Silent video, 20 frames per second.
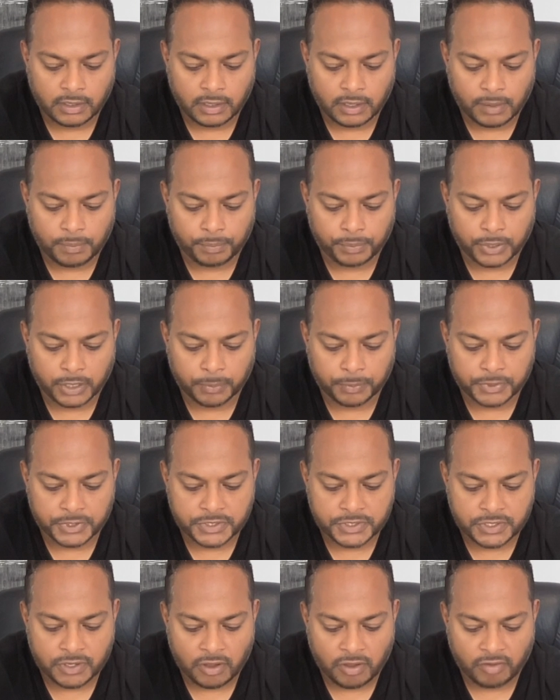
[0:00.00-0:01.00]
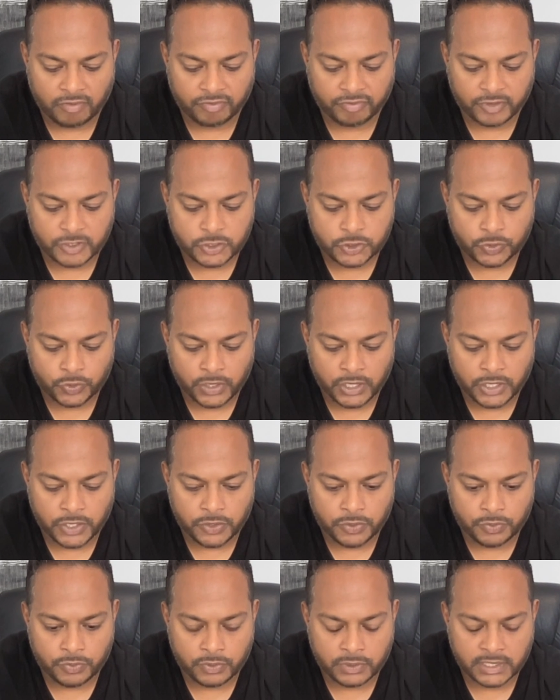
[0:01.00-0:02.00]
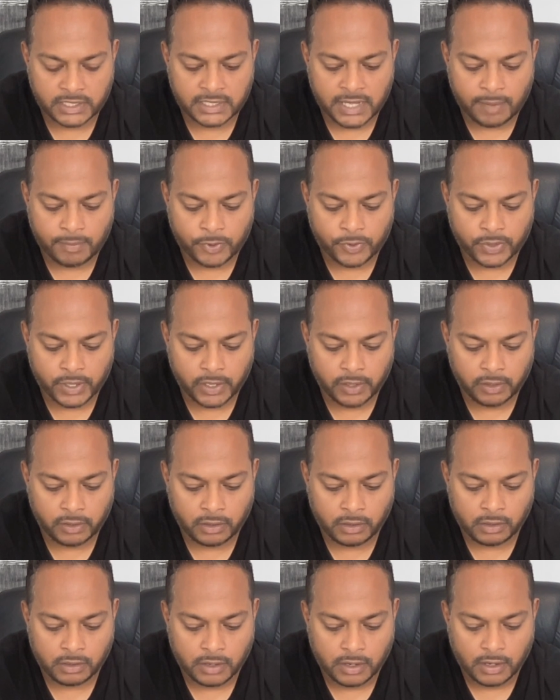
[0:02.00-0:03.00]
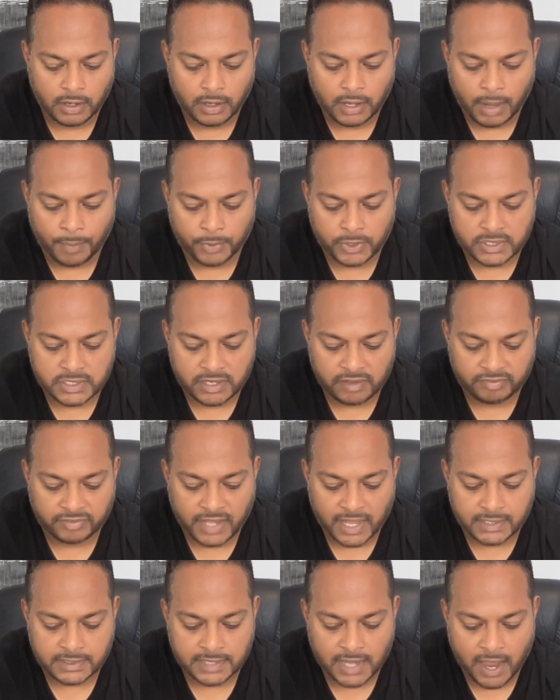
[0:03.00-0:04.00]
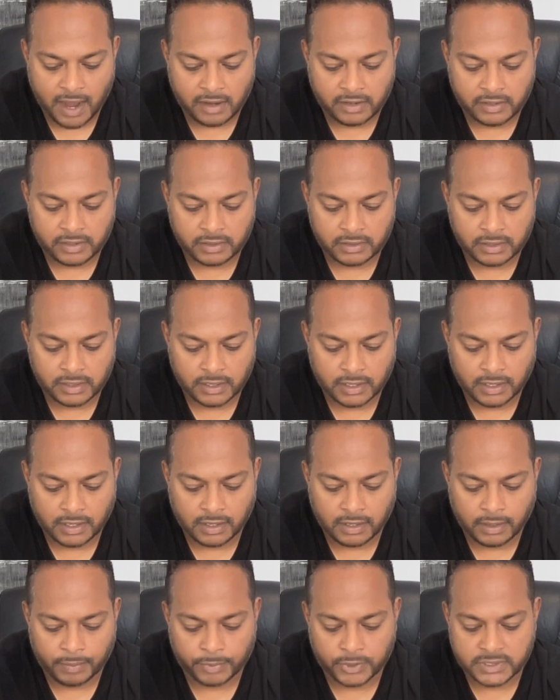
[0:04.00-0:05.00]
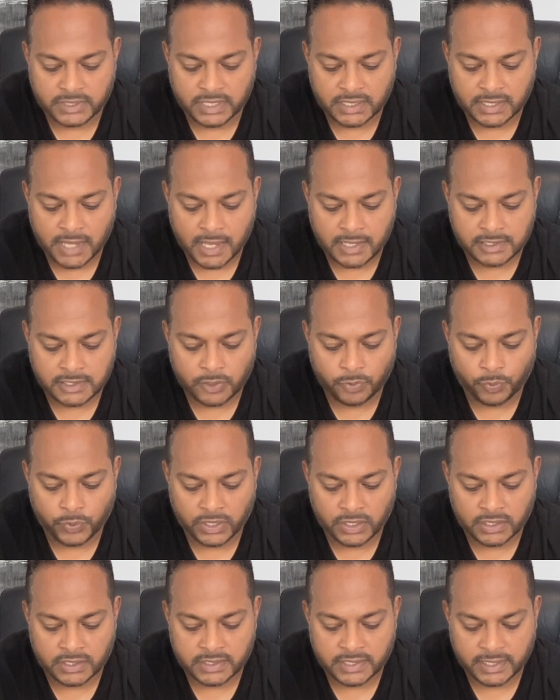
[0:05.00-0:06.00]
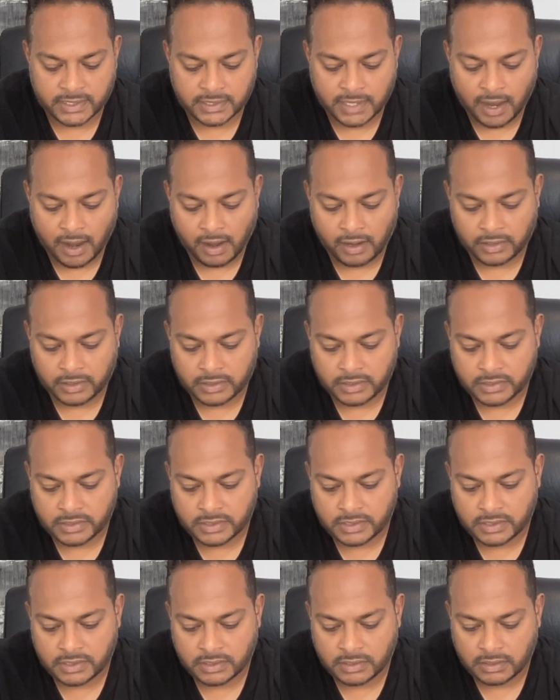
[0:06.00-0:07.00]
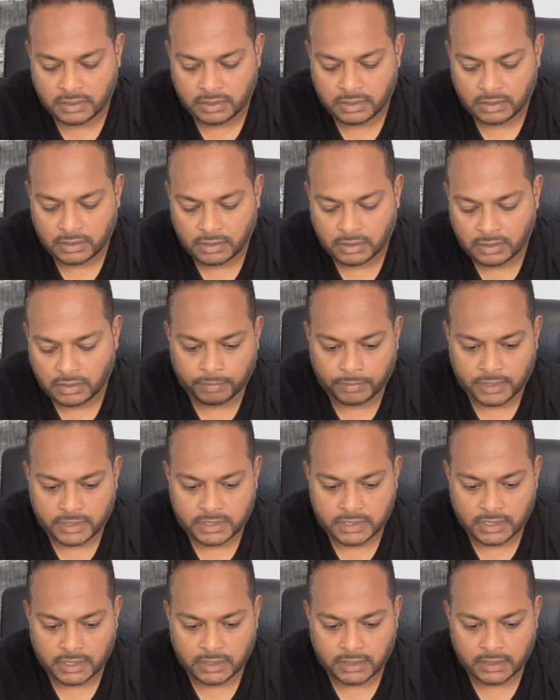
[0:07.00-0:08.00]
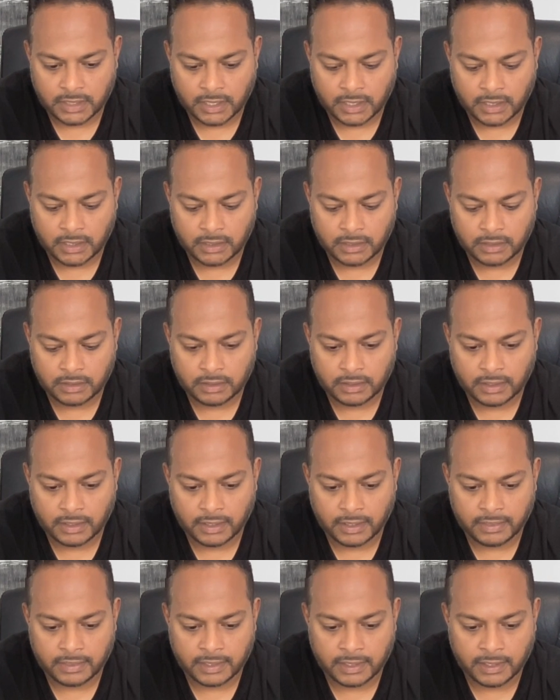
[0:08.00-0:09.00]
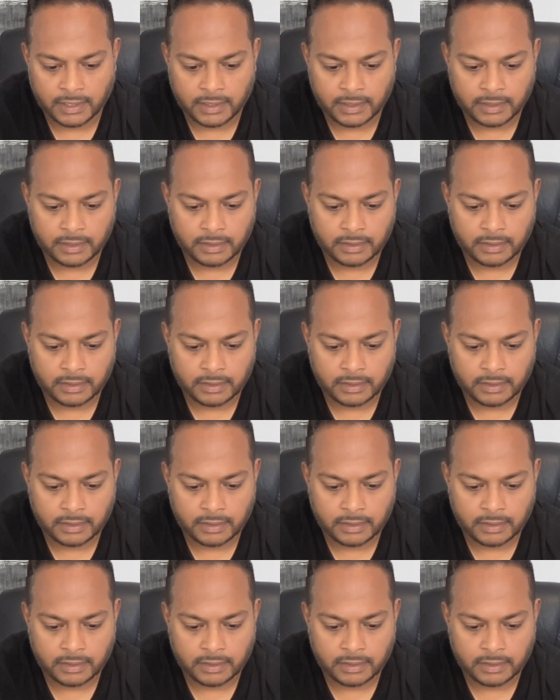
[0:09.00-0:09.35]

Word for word: uh, purpose of showing you the demo here i'm going to say flat tire uh, i'm going to say tesla wheels and tires i'm going to say done and then